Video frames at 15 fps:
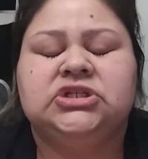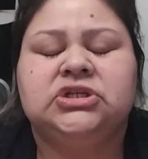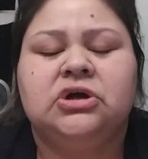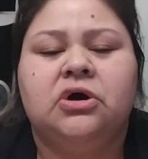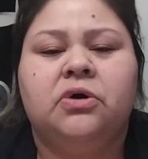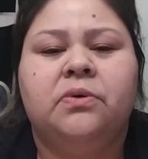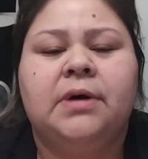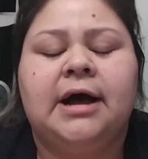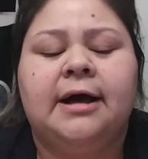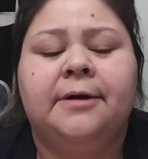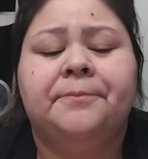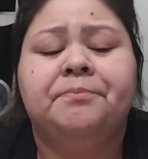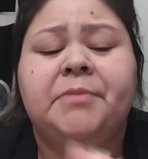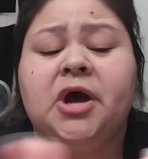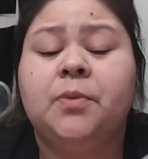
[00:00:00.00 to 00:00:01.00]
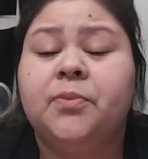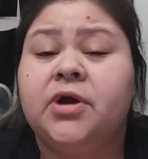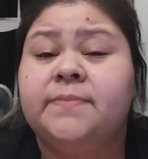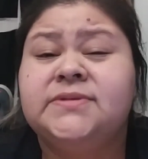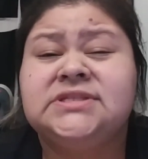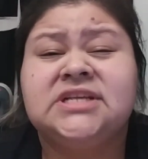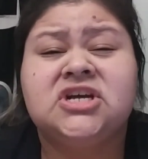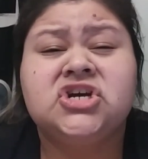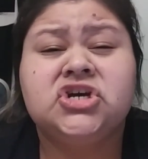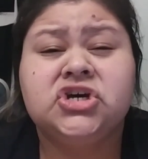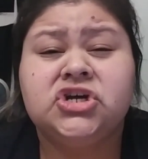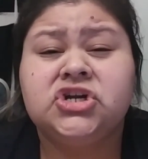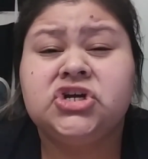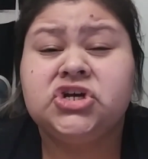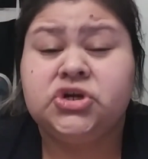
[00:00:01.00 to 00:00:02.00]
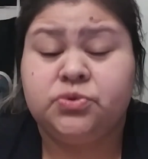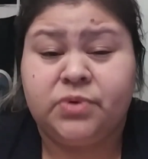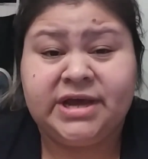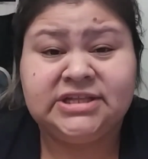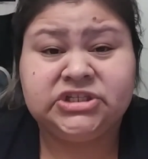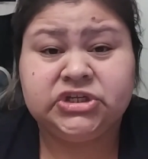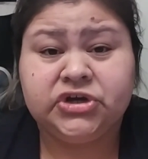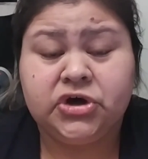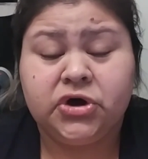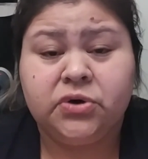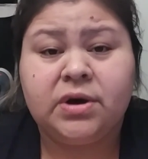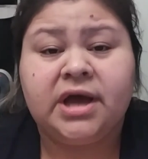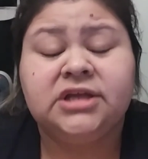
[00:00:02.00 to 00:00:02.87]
So meal prep is a good way to go.